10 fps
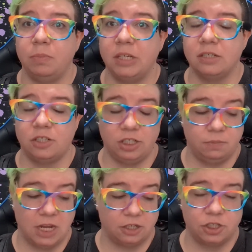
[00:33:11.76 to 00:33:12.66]
Because
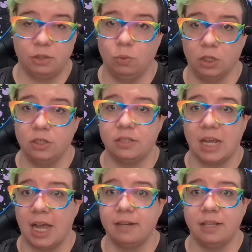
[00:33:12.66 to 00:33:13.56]
she actually works
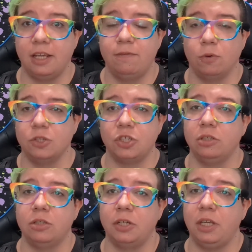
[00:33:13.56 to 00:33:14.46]
at a
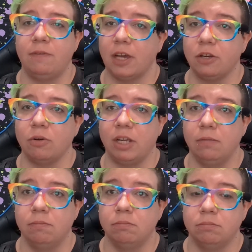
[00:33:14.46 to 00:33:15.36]
fortune cookie factory.